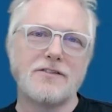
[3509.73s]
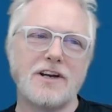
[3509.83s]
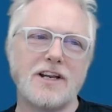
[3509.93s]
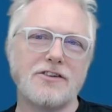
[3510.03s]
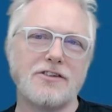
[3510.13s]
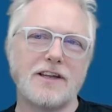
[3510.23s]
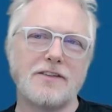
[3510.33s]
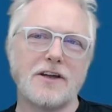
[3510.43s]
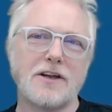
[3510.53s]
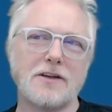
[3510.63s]
I think that's
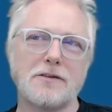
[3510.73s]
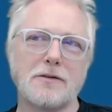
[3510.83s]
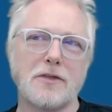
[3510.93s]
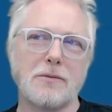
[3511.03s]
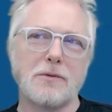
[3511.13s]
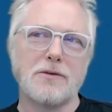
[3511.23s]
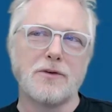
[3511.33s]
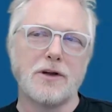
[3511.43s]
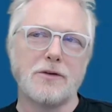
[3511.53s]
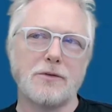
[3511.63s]
really interesting. I
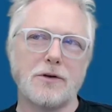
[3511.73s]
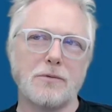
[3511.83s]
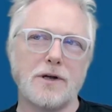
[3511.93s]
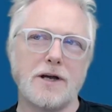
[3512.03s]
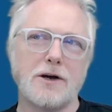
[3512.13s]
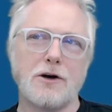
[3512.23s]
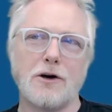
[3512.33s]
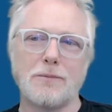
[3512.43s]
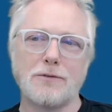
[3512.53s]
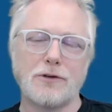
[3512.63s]
think
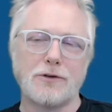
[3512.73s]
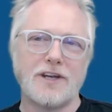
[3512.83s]
we are